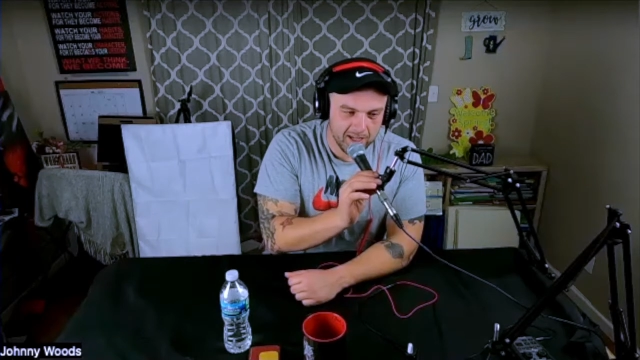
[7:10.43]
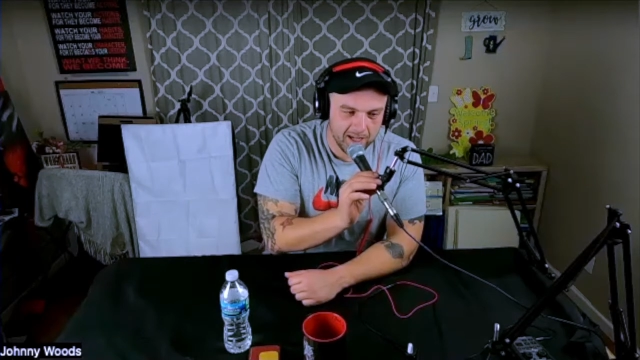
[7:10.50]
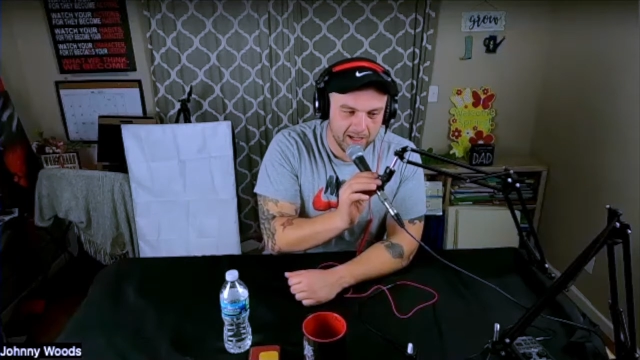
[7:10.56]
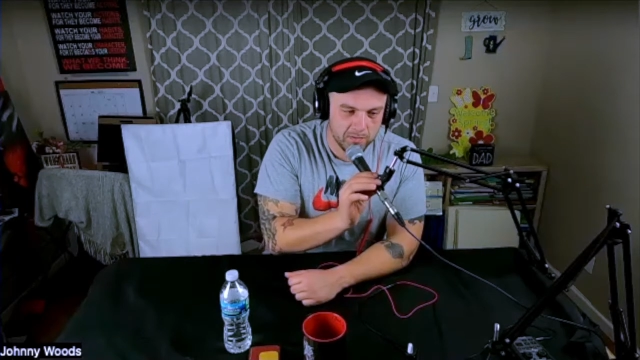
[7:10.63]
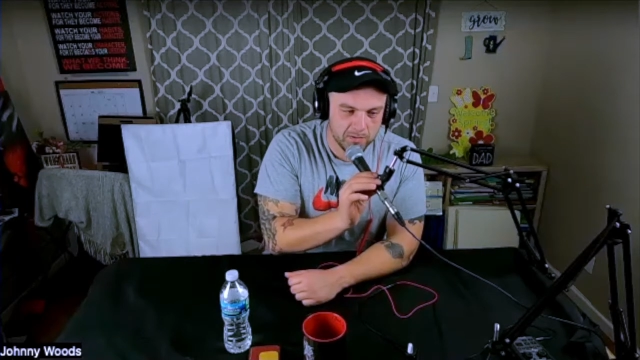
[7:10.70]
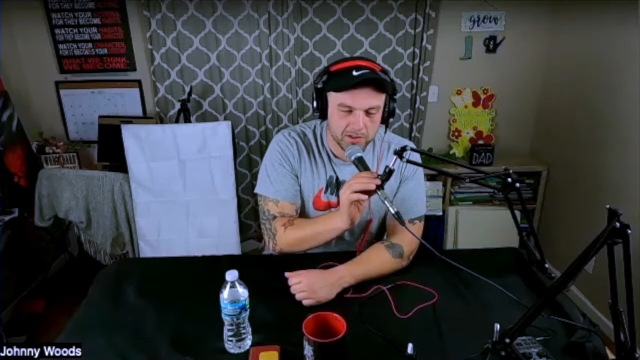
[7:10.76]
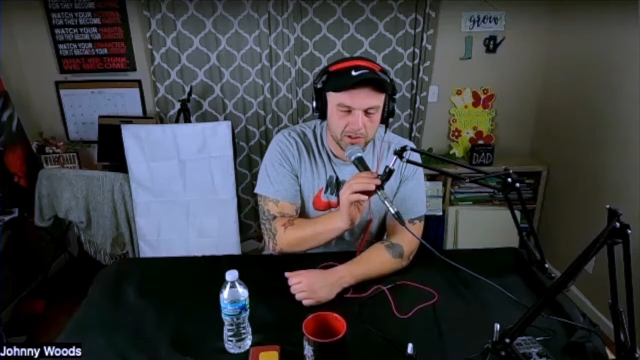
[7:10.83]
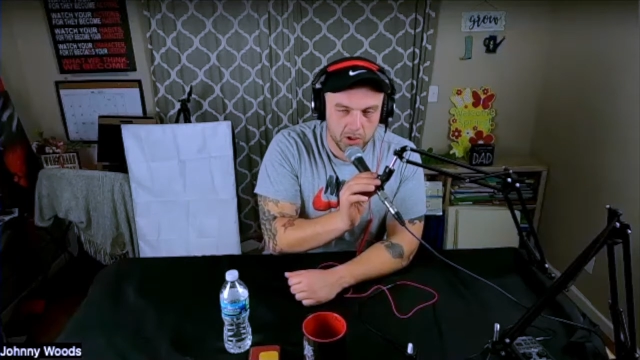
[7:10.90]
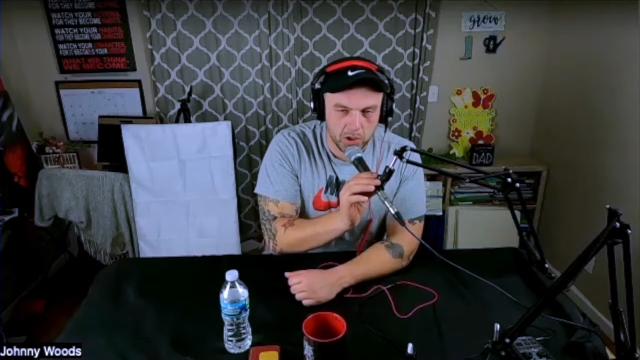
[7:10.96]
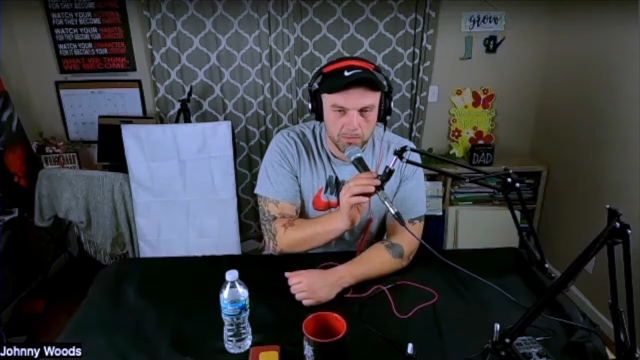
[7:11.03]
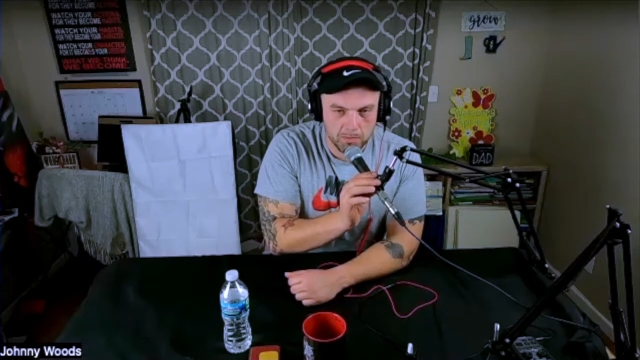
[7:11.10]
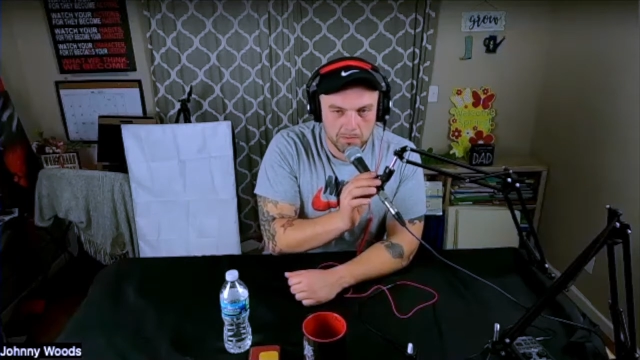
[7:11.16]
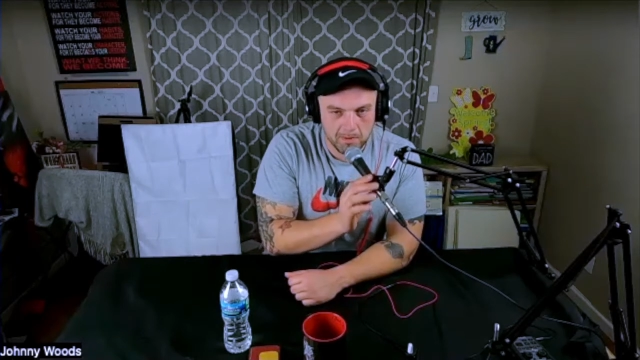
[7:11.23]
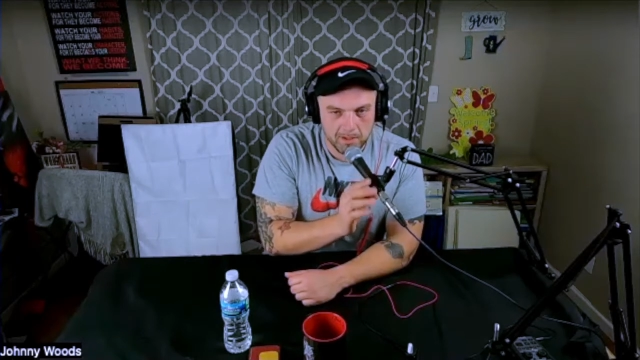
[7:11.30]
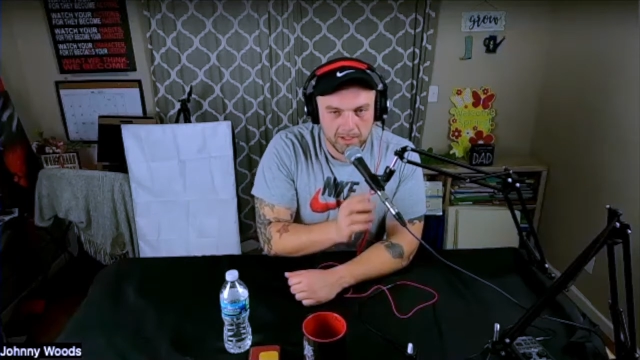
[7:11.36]
it was an
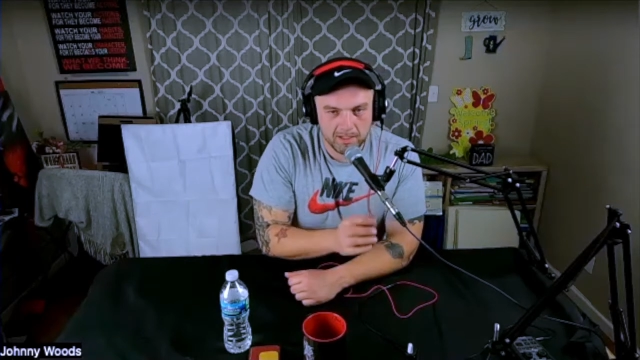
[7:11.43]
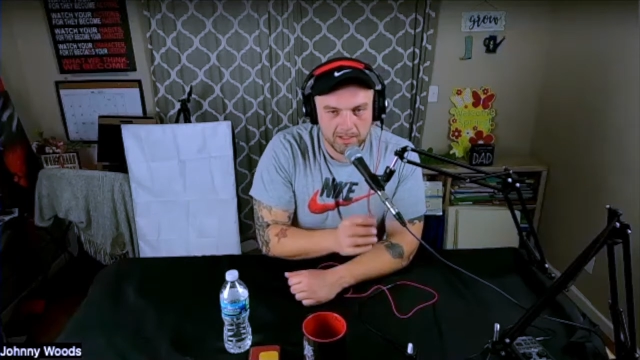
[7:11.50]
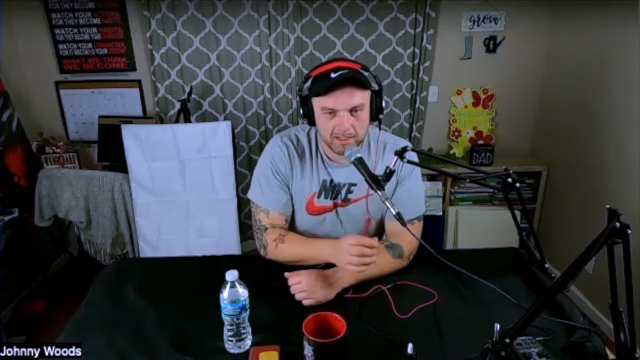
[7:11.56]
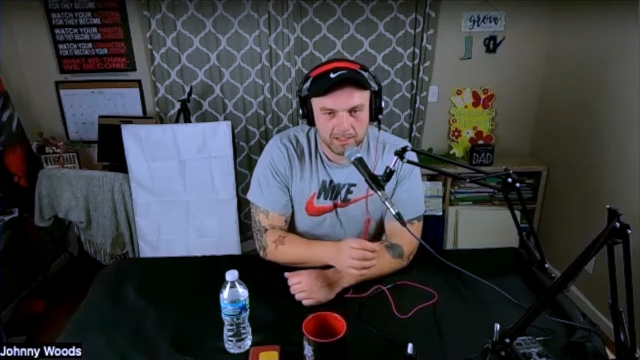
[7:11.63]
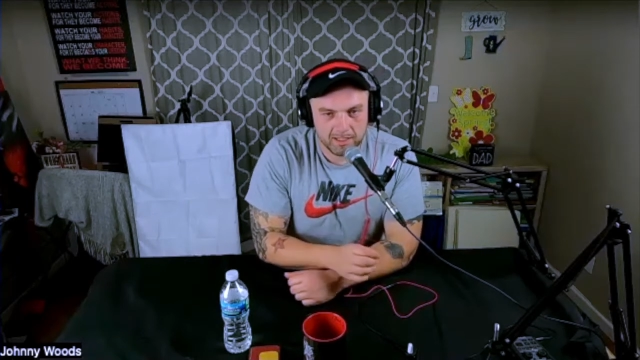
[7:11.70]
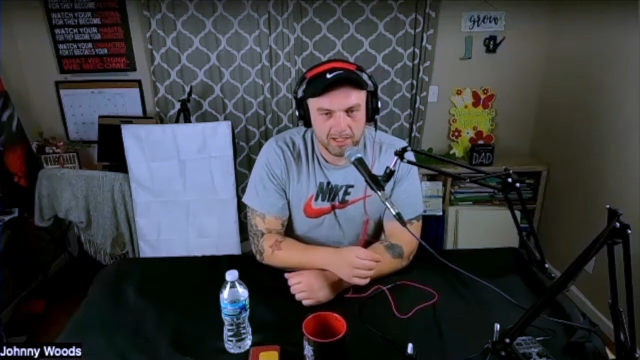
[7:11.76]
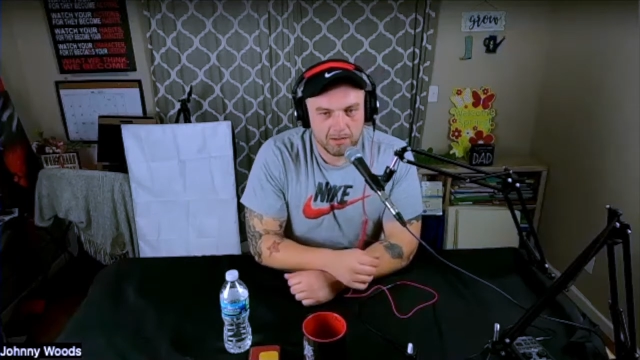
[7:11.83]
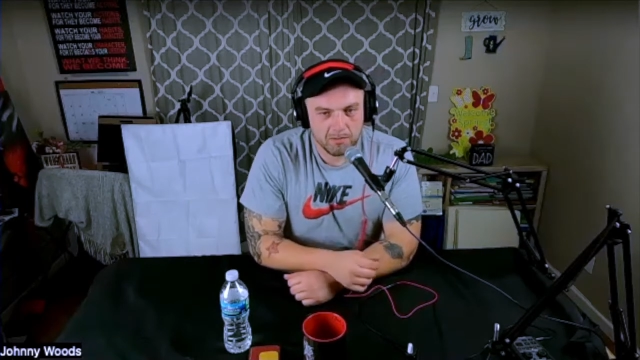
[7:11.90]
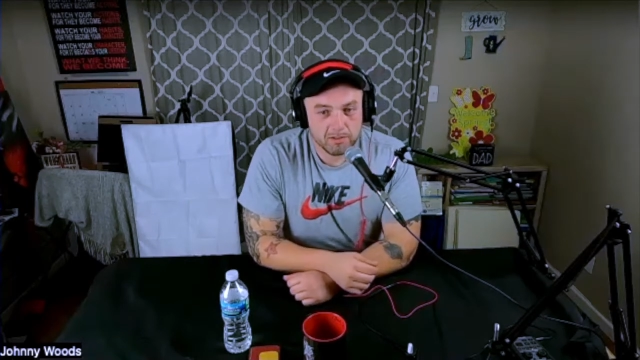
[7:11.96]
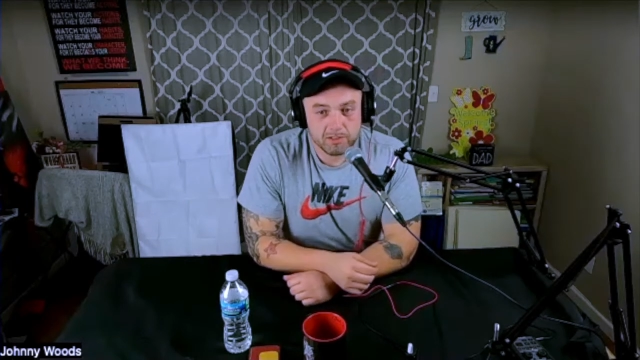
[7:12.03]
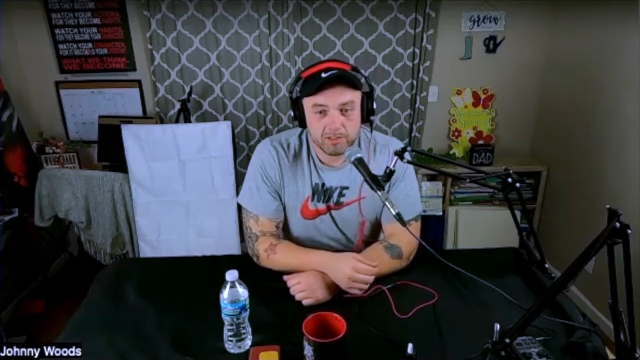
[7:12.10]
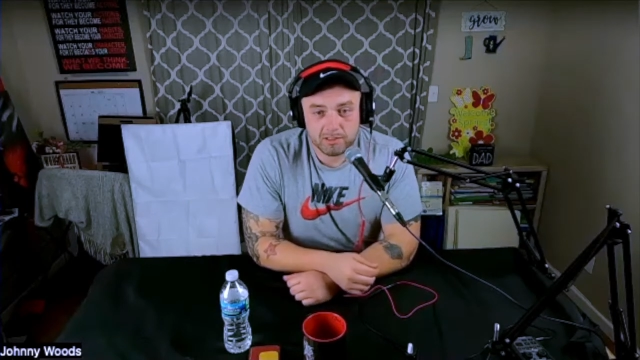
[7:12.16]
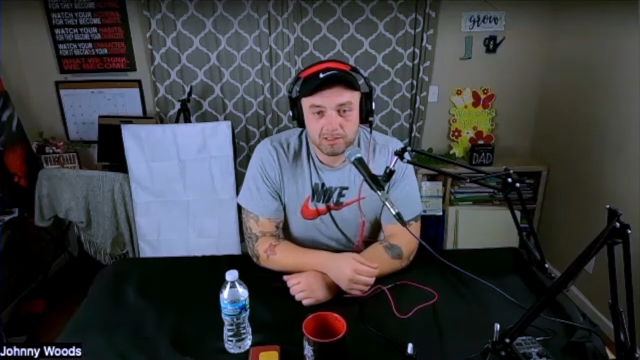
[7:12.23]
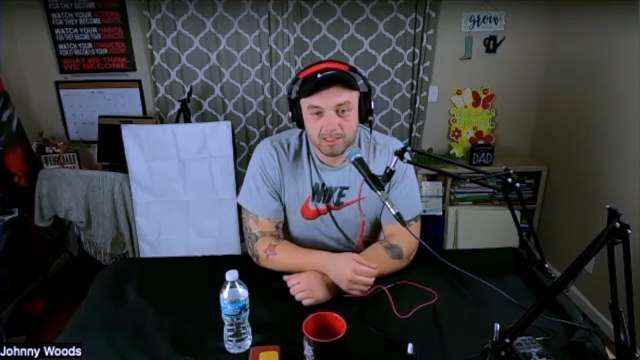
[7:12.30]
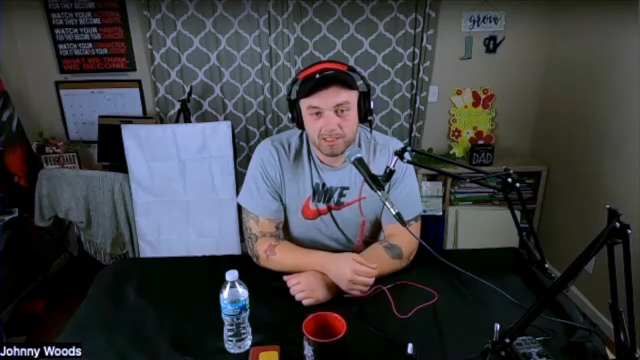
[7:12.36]
open mic, and I was
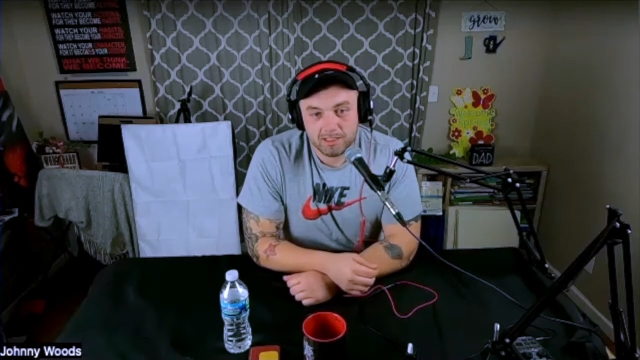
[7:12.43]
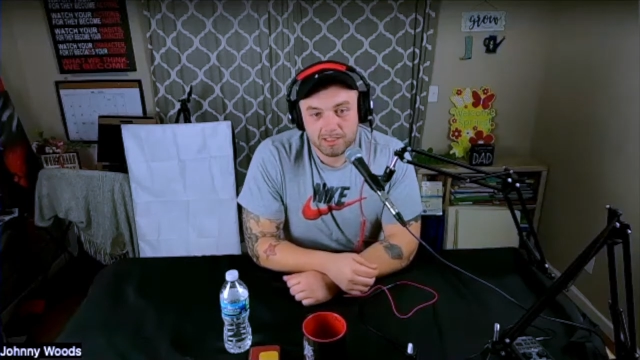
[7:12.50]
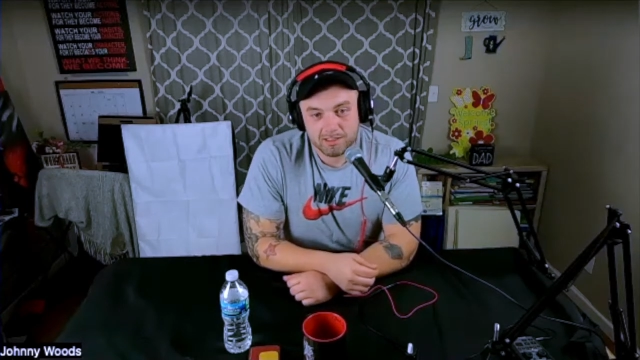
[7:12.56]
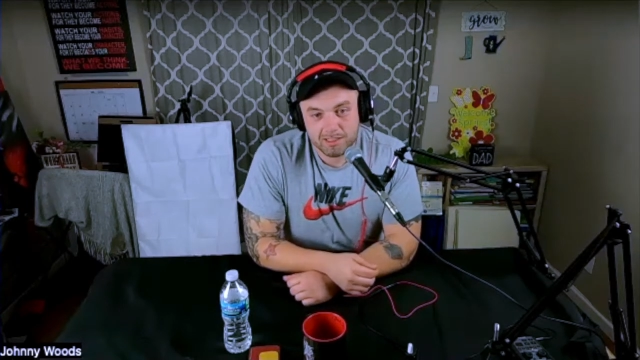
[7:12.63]
just like,